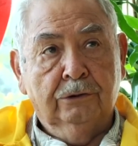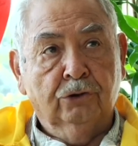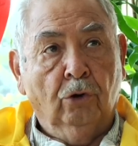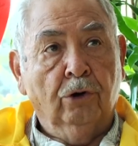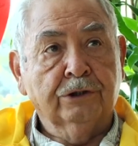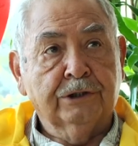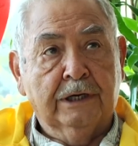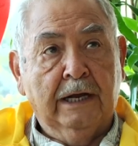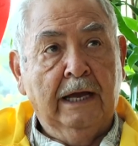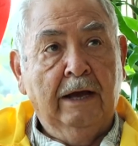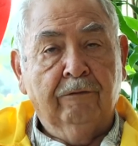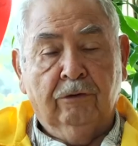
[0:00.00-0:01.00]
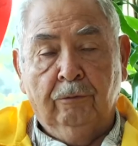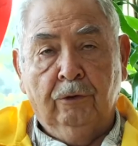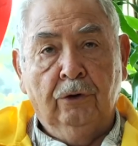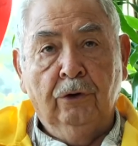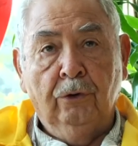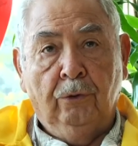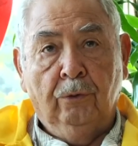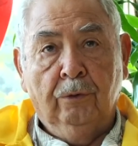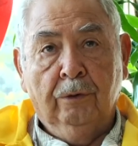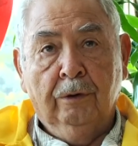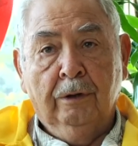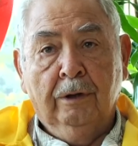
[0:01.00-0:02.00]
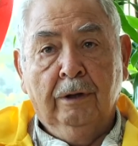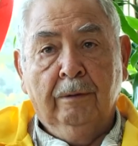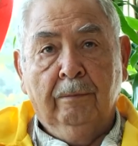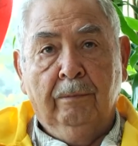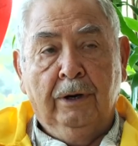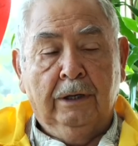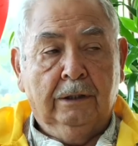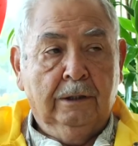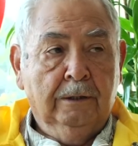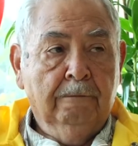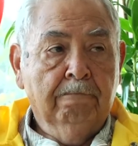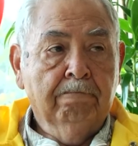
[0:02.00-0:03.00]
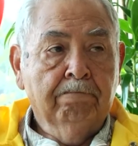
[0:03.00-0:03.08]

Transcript: chores that I have to do. But